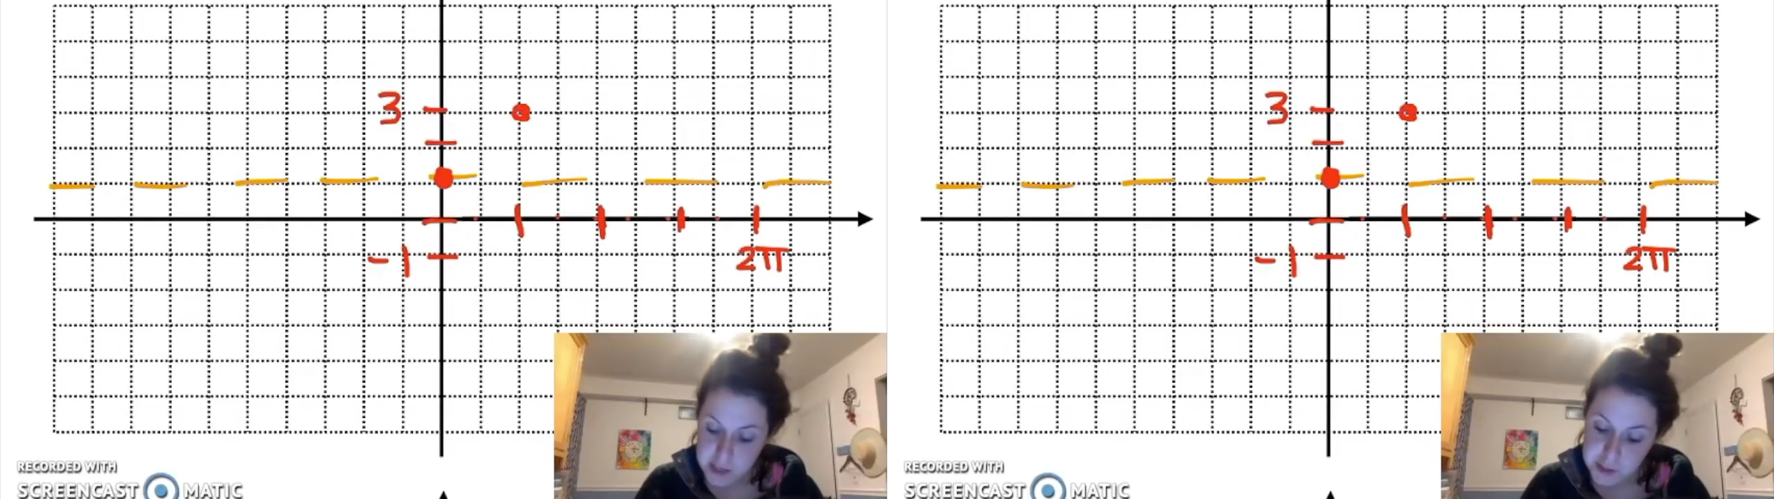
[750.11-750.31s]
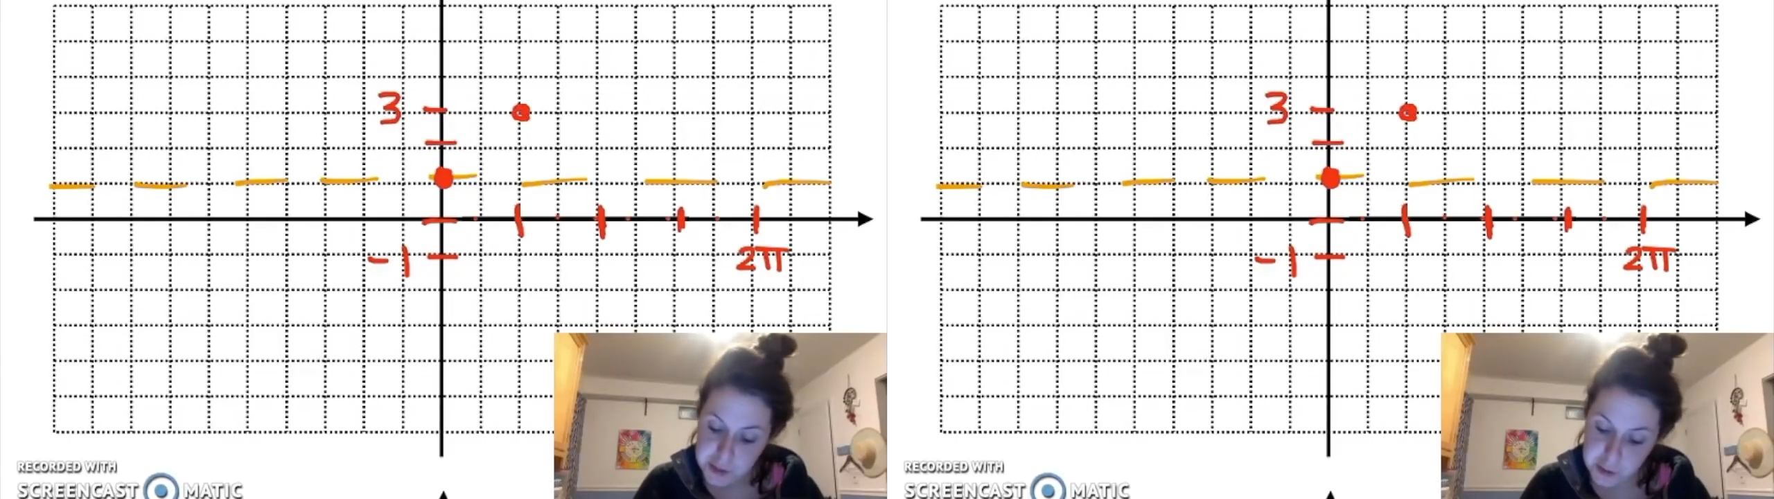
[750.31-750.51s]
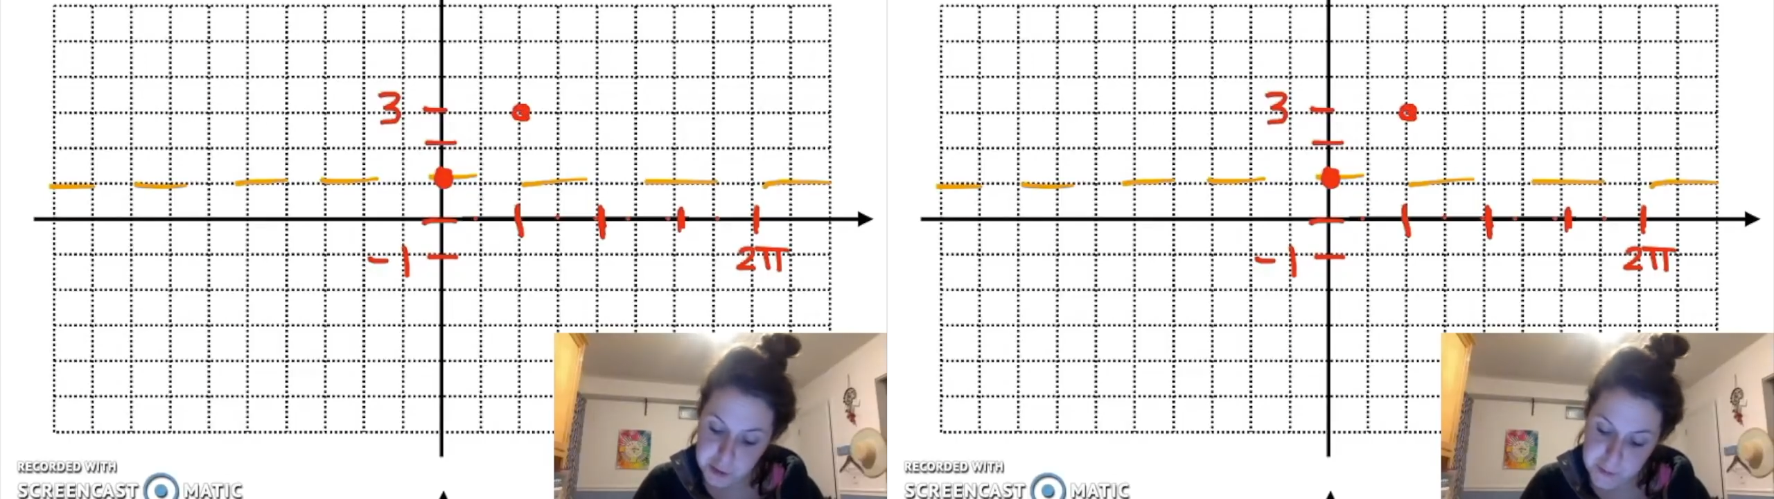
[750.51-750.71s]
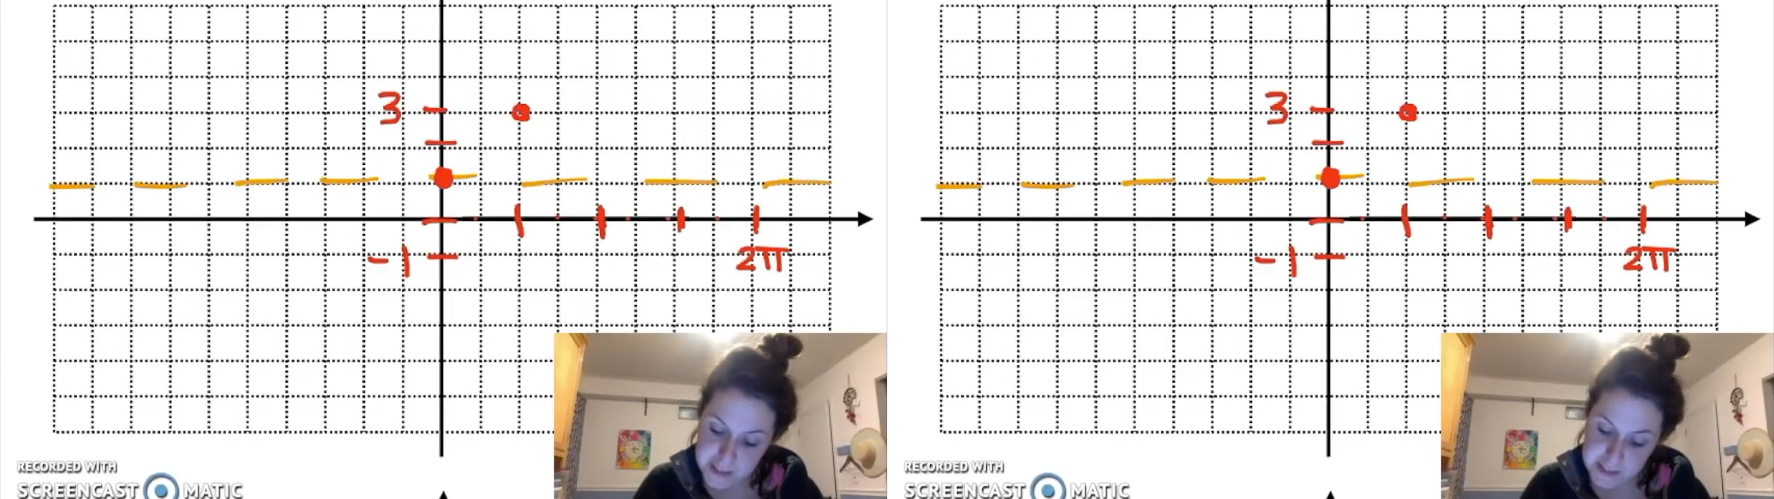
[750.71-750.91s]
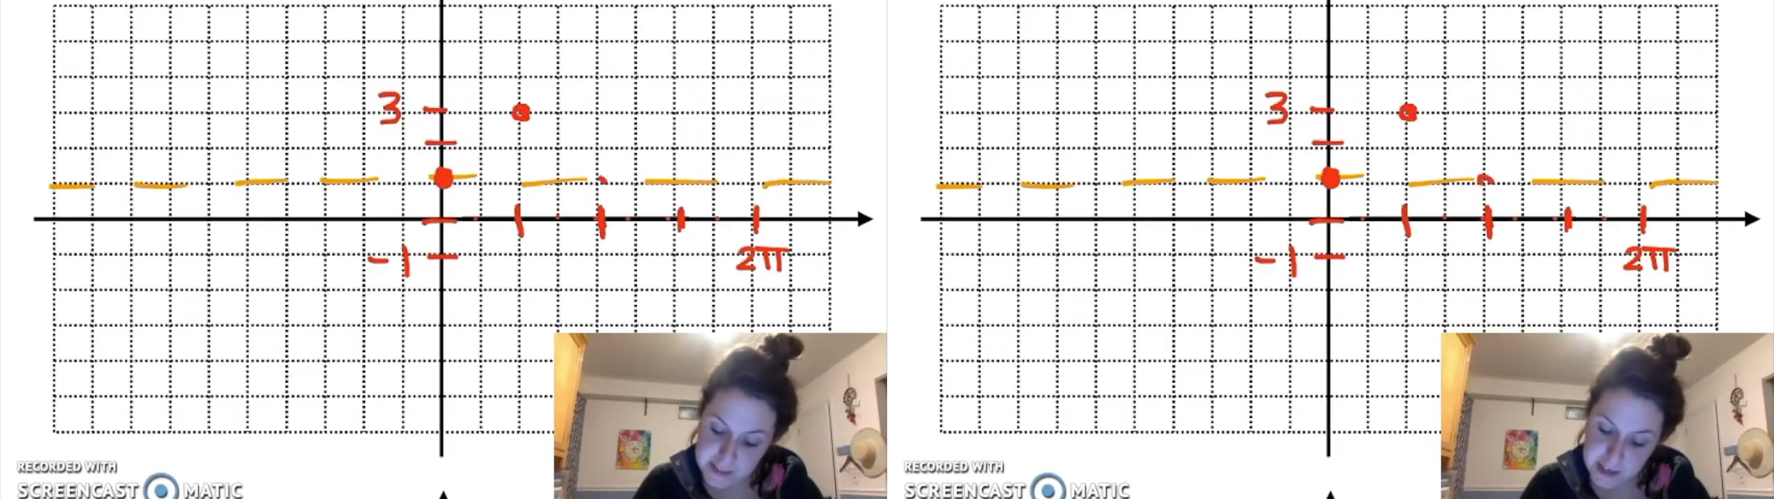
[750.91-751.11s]
2
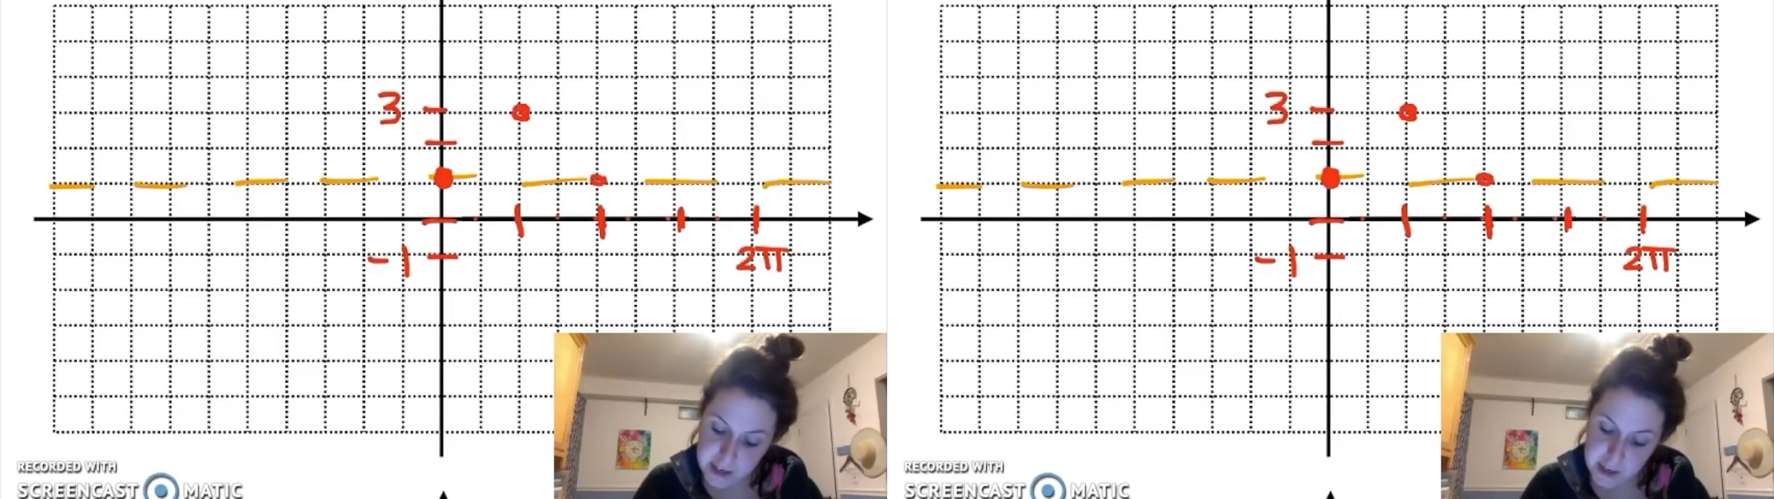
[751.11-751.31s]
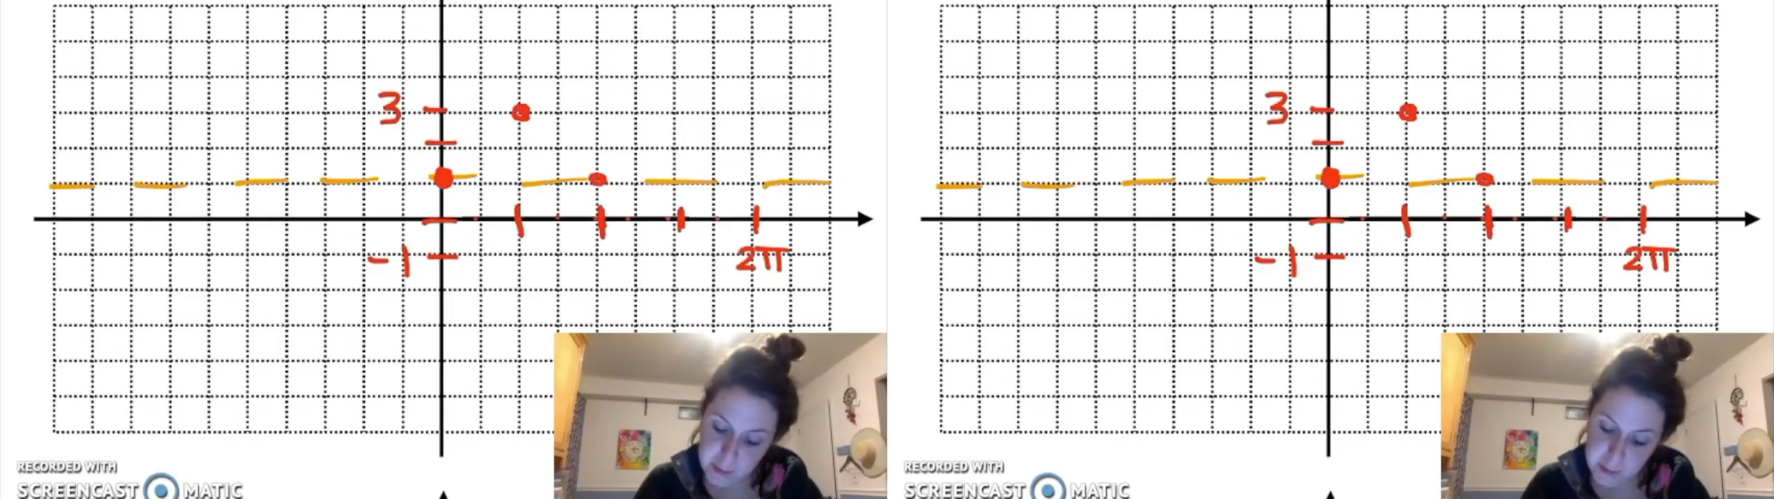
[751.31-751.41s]
spaces later,